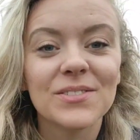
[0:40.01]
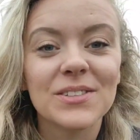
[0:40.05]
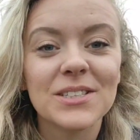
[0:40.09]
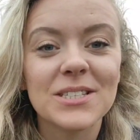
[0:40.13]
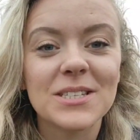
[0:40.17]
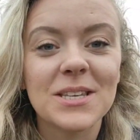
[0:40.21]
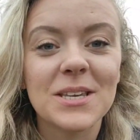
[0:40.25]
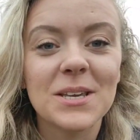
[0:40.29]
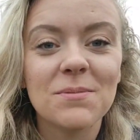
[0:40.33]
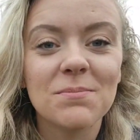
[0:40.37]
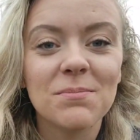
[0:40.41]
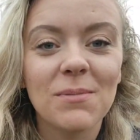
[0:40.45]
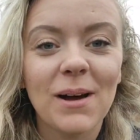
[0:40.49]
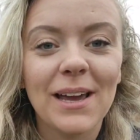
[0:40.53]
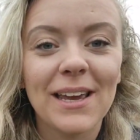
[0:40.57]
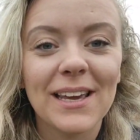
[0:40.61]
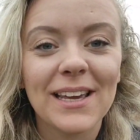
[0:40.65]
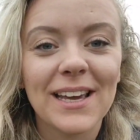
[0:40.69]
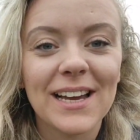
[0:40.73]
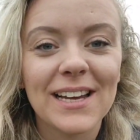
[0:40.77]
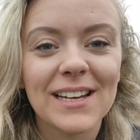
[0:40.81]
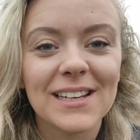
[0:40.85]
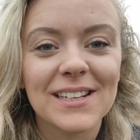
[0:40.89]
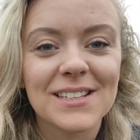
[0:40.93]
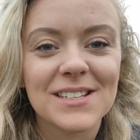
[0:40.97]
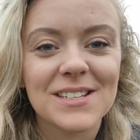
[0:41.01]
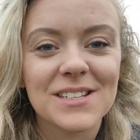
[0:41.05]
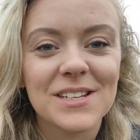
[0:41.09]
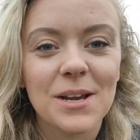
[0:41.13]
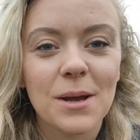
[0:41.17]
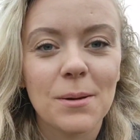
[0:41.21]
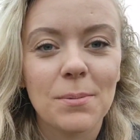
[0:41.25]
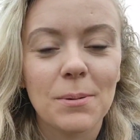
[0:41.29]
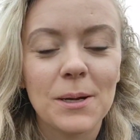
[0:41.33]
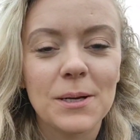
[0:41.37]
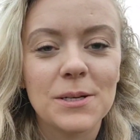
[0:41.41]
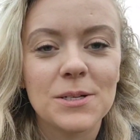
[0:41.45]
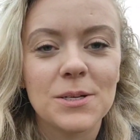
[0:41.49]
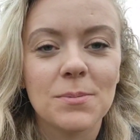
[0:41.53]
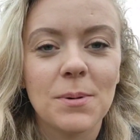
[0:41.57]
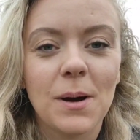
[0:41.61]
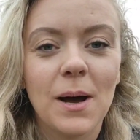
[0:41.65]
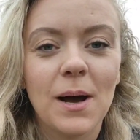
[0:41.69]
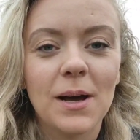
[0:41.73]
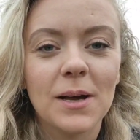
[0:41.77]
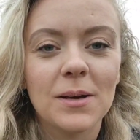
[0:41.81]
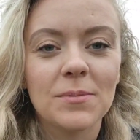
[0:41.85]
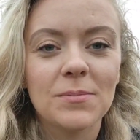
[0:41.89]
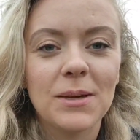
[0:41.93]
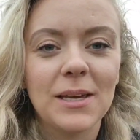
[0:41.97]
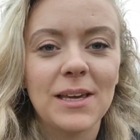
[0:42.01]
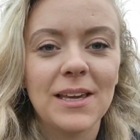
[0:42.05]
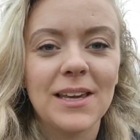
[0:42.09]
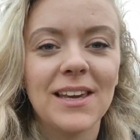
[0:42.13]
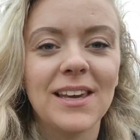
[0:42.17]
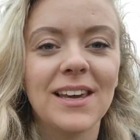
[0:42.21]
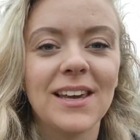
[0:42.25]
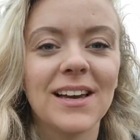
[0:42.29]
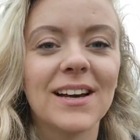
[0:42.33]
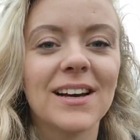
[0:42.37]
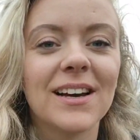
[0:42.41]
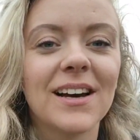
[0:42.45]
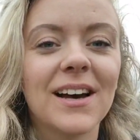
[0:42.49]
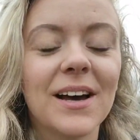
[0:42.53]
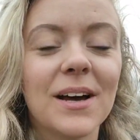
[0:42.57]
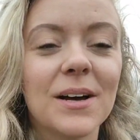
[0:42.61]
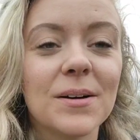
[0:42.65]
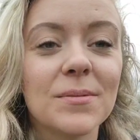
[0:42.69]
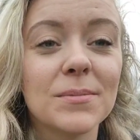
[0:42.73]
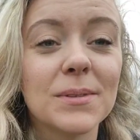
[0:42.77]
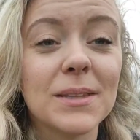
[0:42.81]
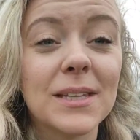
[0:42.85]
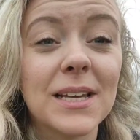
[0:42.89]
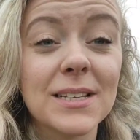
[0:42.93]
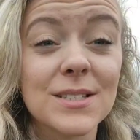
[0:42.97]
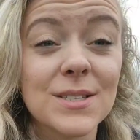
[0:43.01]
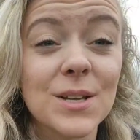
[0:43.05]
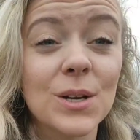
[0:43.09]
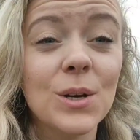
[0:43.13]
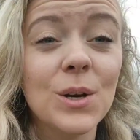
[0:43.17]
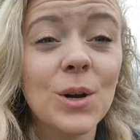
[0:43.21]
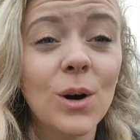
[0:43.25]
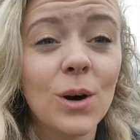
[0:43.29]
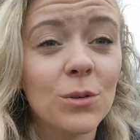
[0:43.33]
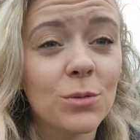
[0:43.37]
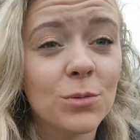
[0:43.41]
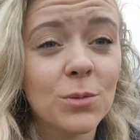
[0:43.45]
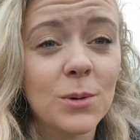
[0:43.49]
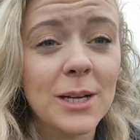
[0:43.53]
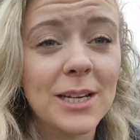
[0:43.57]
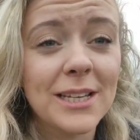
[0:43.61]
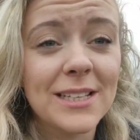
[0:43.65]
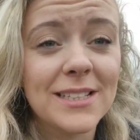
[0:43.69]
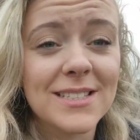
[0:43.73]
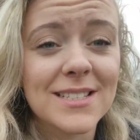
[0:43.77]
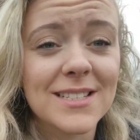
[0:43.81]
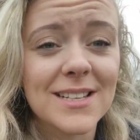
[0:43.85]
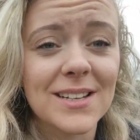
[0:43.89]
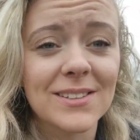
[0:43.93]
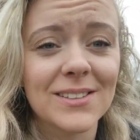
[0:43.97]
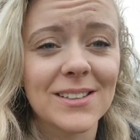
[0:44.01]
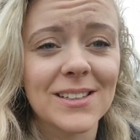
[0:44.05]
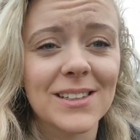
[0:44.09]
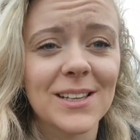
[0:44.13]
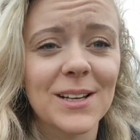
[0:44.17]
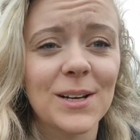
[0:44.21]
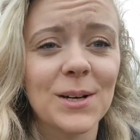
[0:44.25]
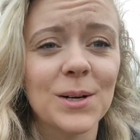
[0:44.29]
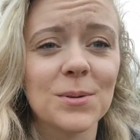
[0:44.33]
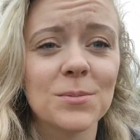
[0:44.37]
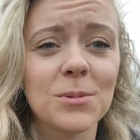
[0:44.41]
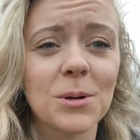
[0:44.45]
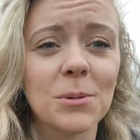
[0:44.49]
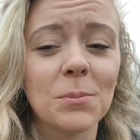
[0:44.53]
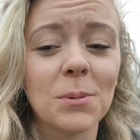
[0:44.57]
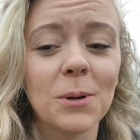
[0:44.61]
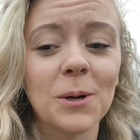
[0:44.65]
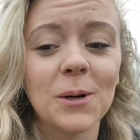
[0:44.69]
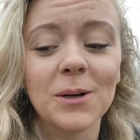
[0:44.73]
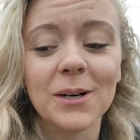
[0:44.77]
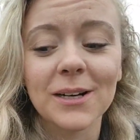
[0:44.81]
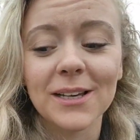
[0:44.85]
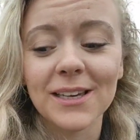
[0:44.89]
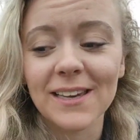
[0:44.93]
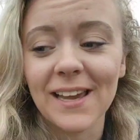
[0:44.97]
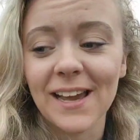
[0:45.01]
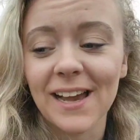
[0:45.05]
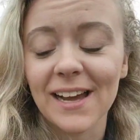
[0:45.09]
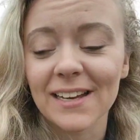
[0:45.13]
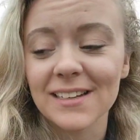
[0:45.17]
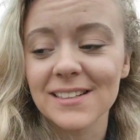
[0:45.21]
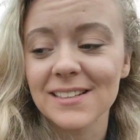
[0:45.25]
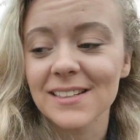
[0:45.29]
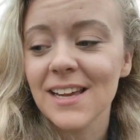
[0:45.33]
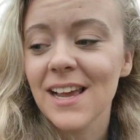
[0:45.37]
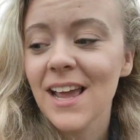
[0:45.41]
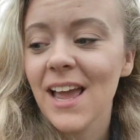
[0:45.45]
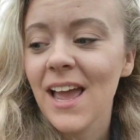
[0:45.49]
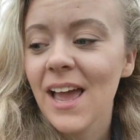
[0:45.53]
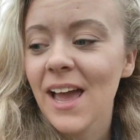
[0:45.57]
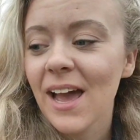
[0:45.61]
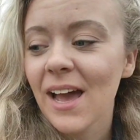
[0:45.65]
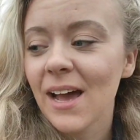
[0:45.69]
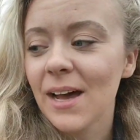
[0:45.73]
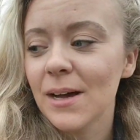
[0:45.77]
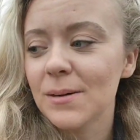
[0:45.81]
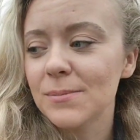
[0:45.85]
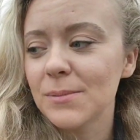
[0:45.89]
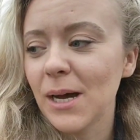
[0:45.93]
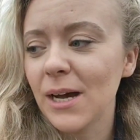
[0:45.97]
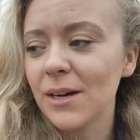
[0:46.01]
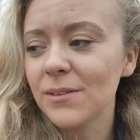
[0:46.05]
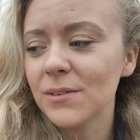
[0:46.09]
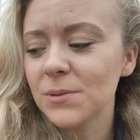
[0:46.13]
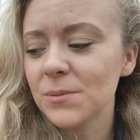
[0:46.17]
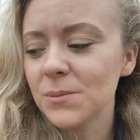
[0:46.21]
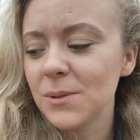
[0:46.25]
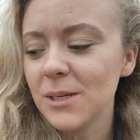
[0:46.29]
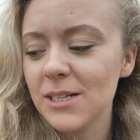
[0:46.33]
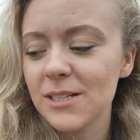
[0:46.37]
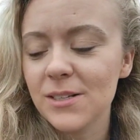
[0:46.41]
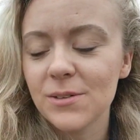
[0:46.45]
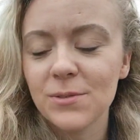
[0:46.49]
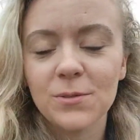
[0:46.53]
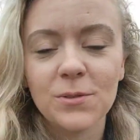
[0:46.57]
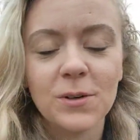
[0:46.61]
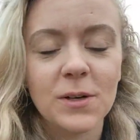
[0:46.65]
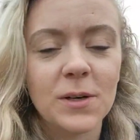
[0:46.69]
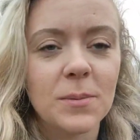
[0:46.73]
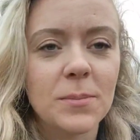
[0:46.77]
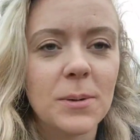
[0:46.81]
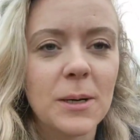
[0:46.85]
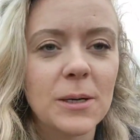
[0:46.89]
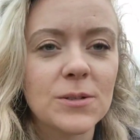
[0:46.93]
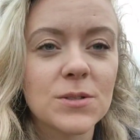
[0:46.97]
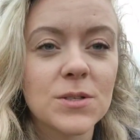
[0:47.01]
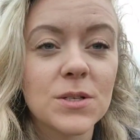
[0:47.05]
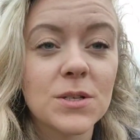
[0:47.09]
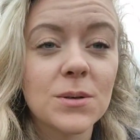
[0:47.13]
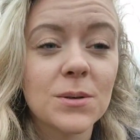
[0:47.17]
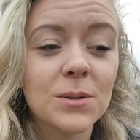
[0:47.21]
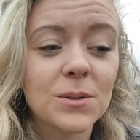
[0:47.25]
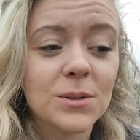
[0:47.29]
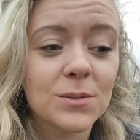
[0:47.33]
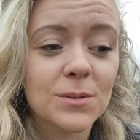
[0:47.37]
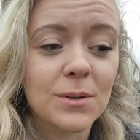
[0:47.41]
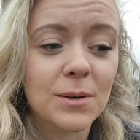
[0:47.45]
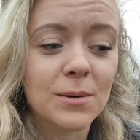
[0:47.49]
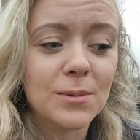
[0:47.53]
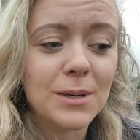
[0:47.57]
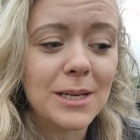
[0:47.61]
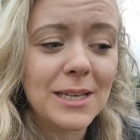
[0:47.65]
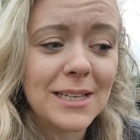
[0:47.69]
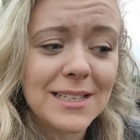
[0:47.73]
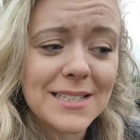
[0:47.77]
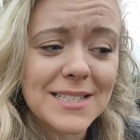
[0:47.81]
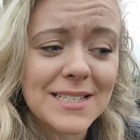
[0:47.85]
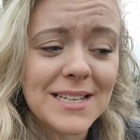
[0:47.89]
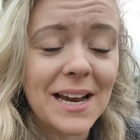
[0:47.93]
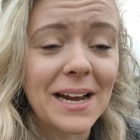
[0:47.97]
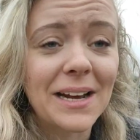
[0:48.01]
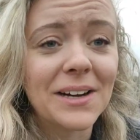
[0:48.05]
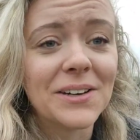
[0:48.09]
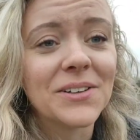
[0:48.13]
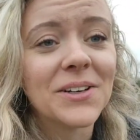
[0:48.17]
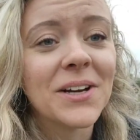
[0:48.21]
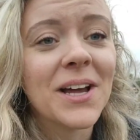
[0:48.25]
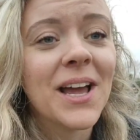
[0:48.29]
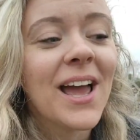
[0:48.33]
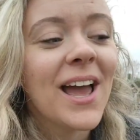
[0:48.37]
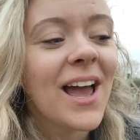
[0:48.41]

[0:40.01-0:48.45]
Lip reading: So you might catch a picture behind me here. There's a lot of weeds down at the allotment plot again. I haven't weeded for about 2 or 3 weeks now.